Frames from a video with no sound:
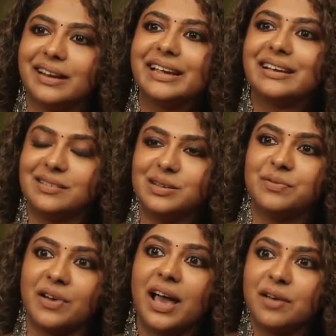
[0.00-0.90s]
Like,
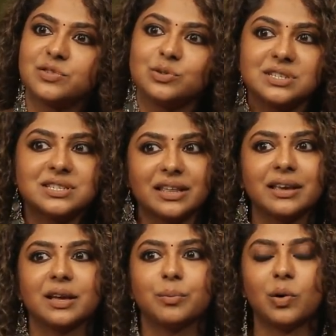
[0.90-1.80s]
if I have to just
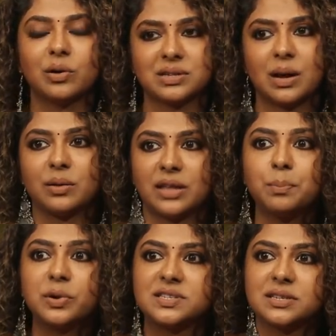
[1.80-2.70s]
think about
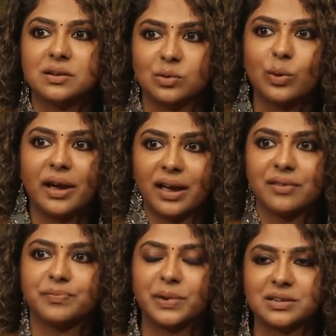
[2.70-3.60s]
that person who I
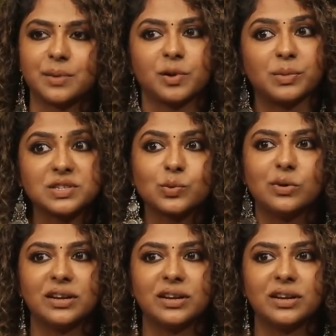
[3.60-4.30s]
have picked up from my school